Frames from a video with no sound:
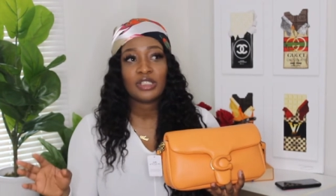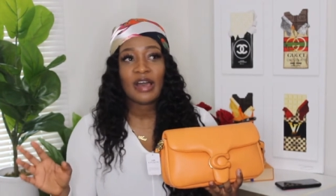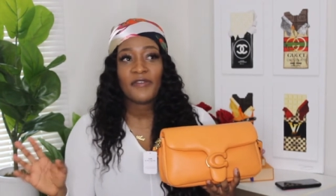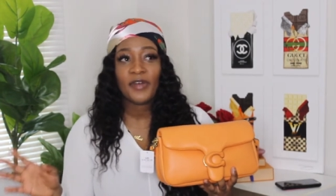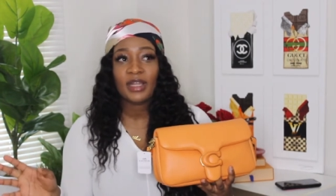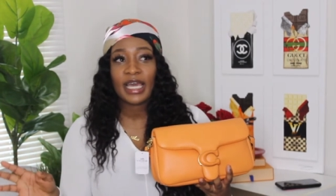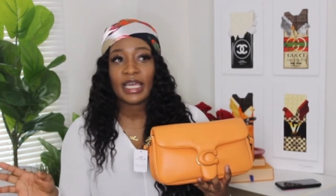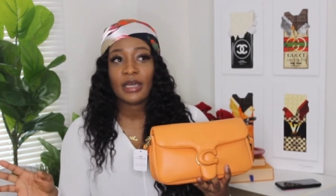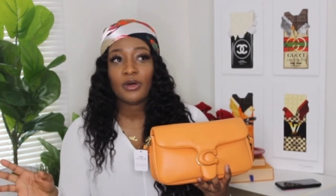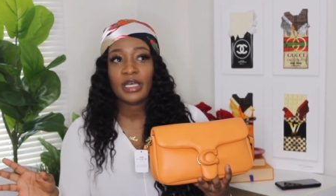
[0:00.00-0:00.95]
so I felt
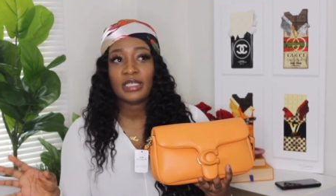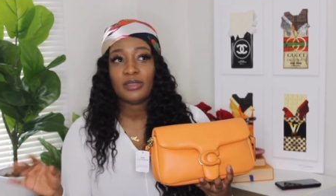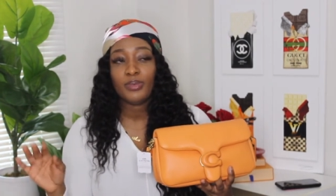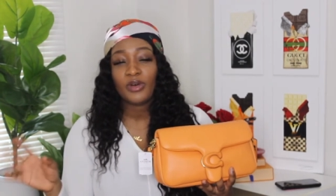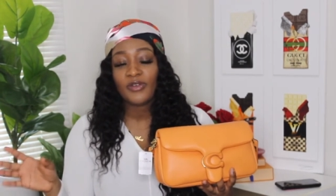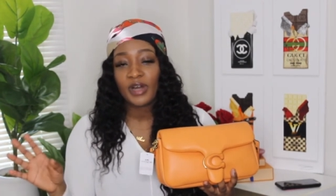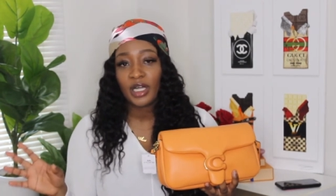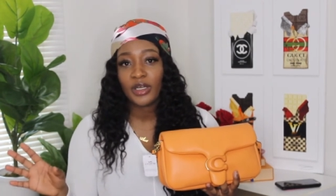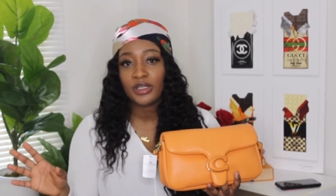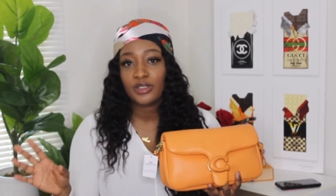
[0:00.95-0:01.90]
like it, it's both
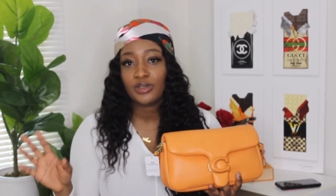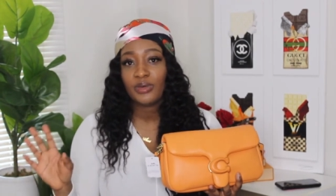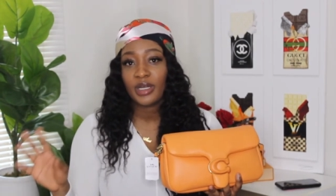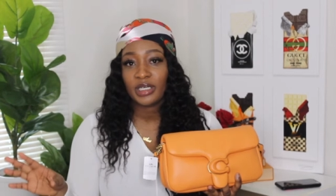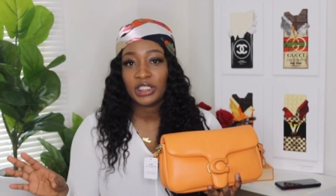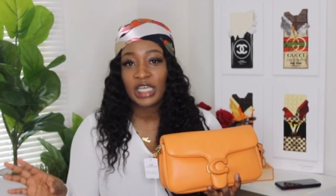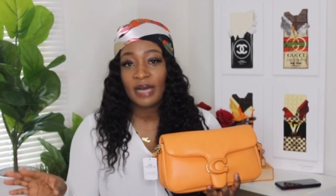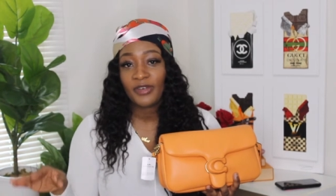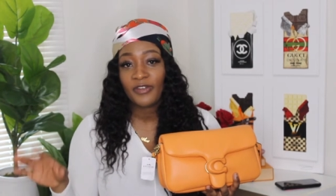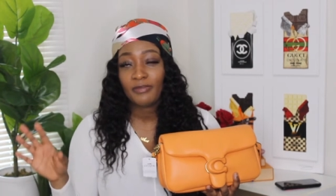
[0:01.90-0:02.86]
colors do a good
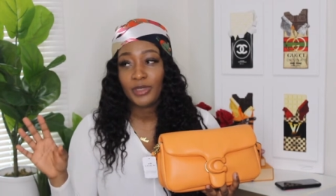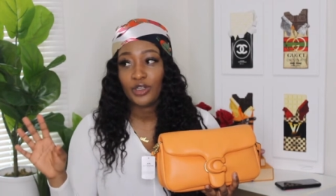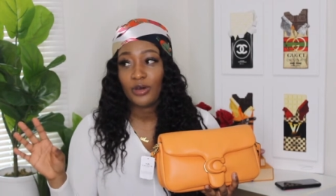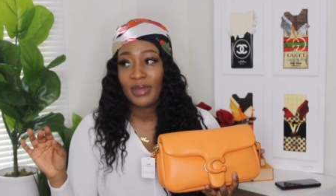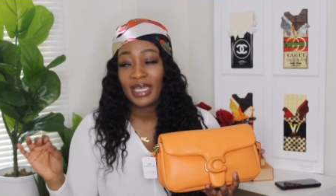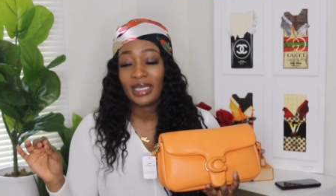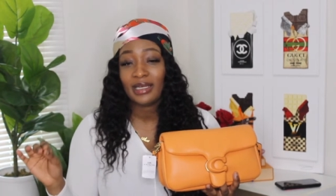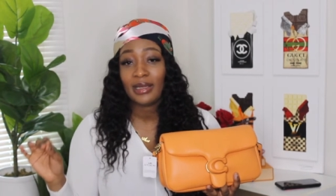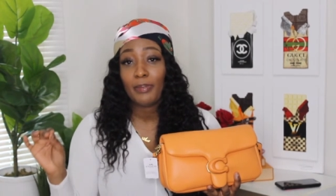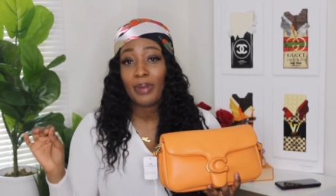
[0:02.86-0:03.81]
job of you know making
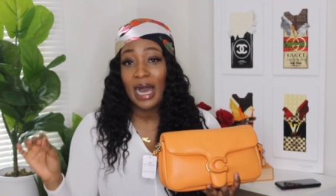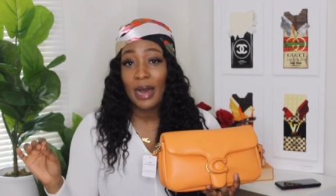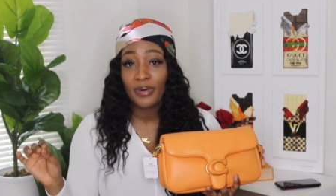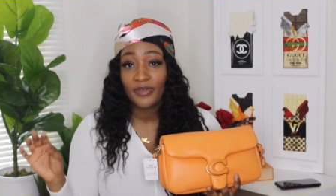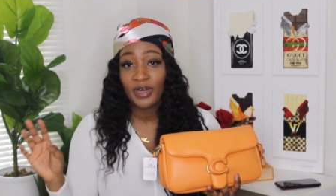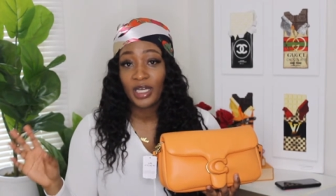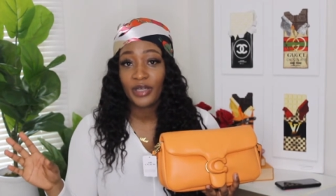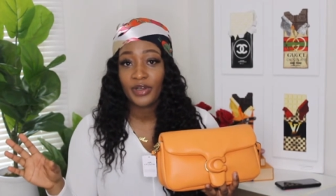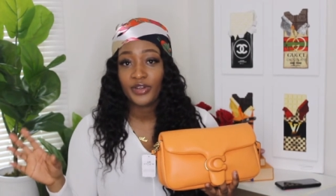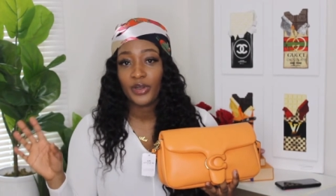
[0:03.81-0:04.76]
it a pop of
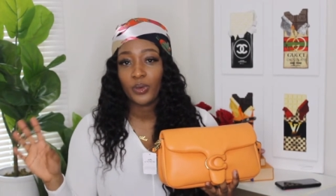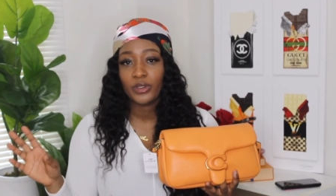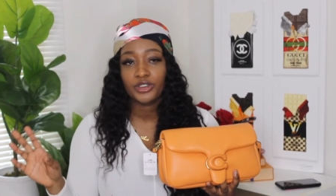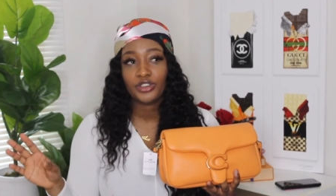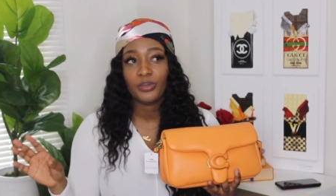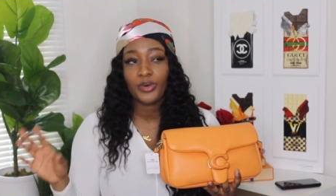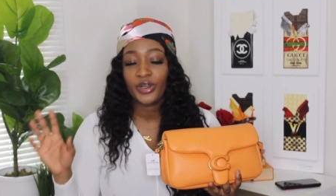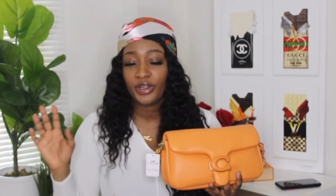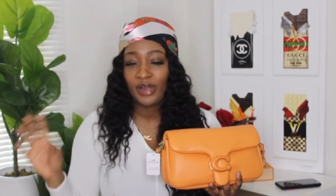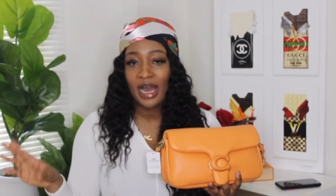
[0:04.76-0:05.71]
color in your wardrobe
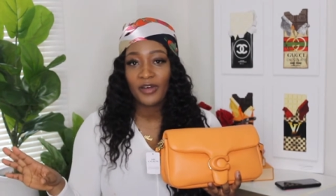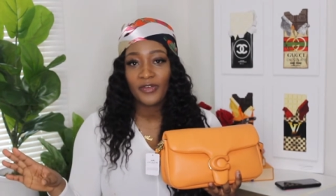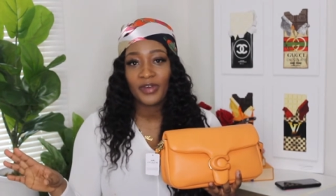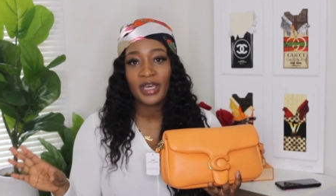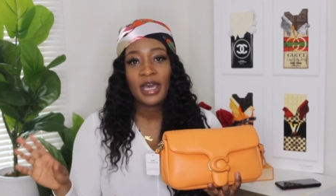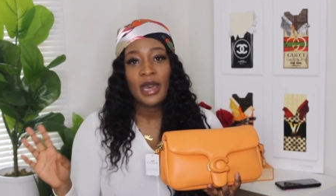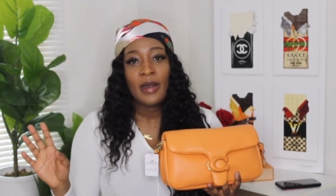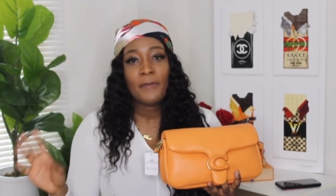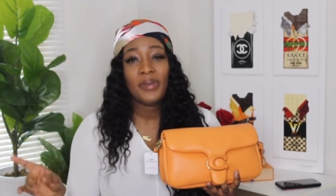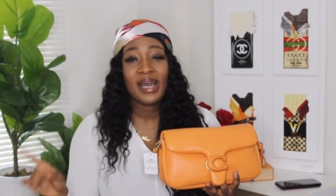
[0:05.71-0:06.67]
or in your outfit.
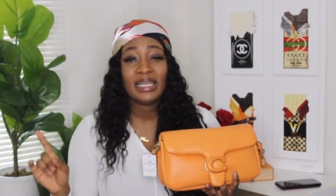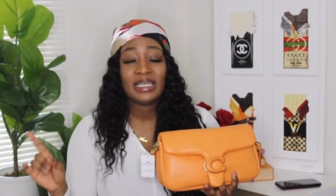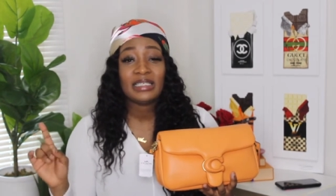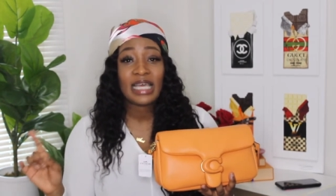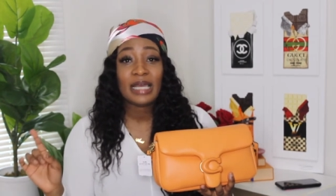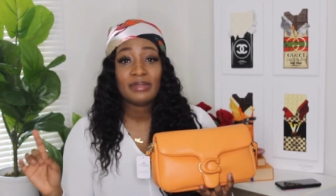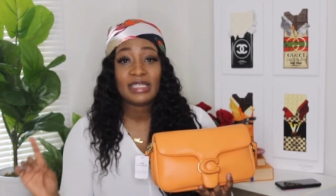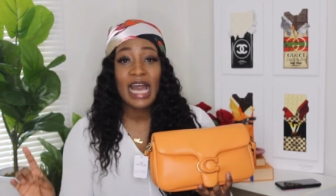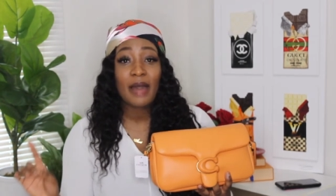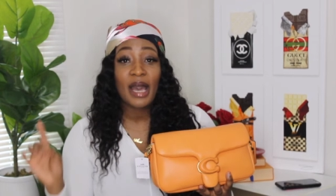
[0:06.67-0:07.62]
But at the same
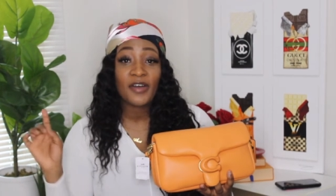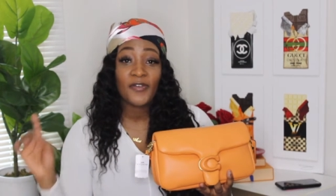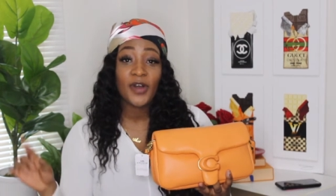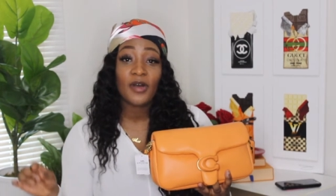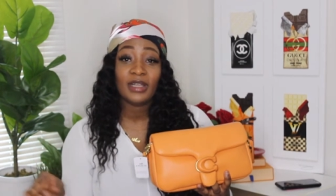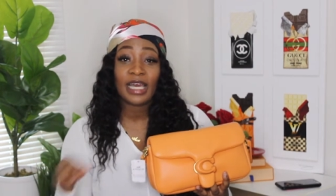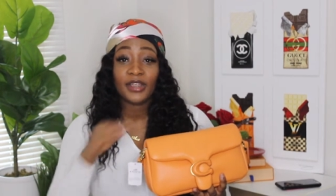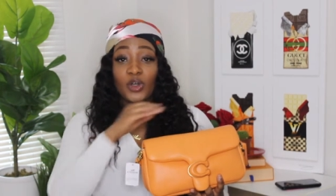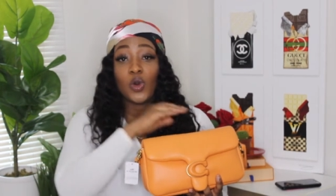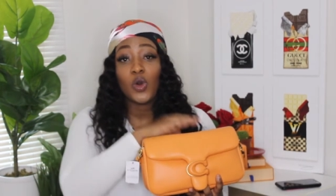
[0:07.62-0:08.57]
time, I felt
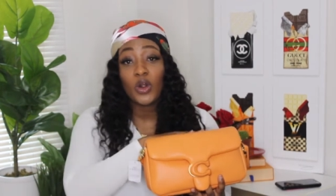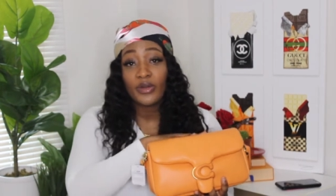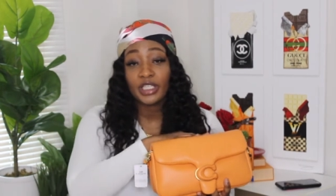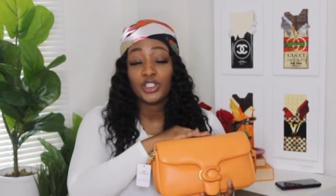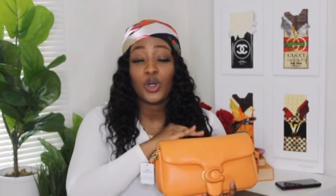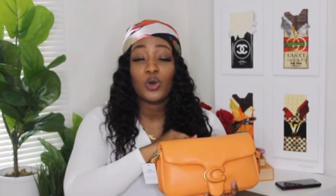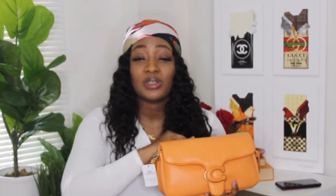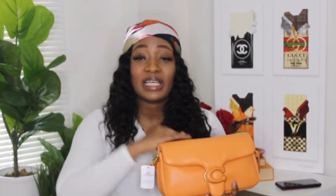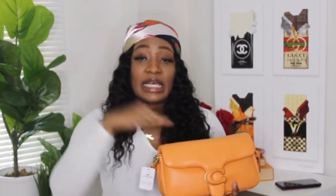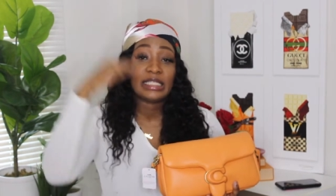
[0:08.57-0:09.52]
like the orange
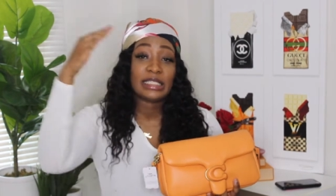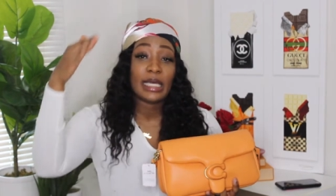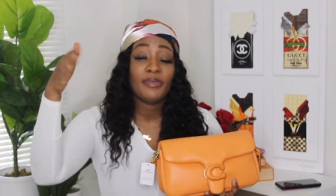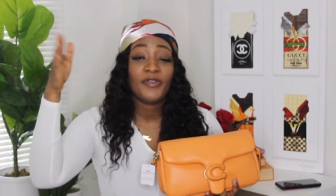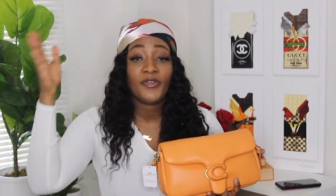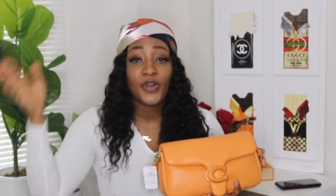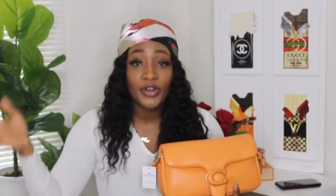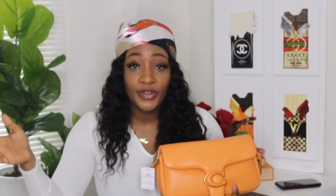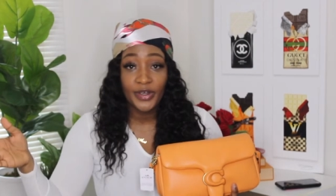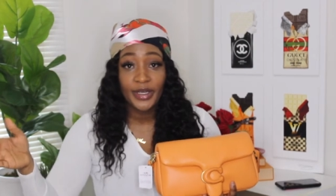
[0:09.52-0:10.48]
goes a step
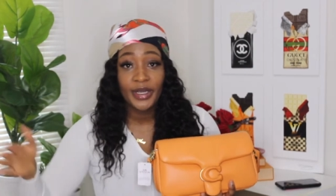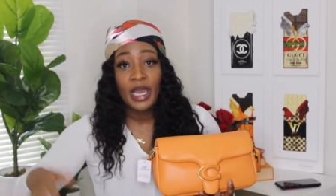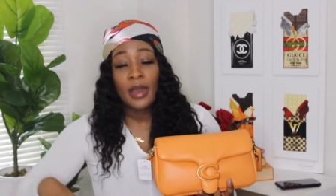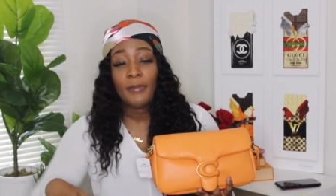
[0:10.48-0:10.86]
further